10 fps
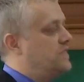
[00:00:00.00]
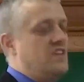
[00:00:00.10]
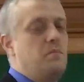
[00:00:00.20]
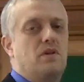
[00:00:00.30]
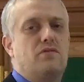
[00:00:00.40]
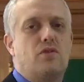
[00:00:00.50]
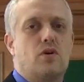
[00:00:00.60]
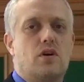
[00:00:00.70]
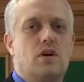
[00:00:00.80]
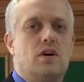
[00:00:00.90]
symbol
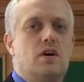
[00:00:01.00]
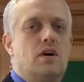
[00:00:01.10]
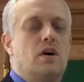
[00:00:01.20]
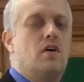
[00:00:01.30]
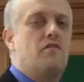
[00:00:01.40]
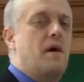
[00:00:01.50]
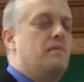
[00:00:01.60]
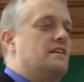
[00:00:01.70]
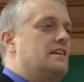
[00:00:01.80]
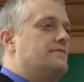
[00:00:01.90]
for
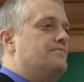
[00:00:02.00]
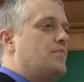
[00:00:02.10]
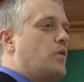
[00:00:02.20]
family.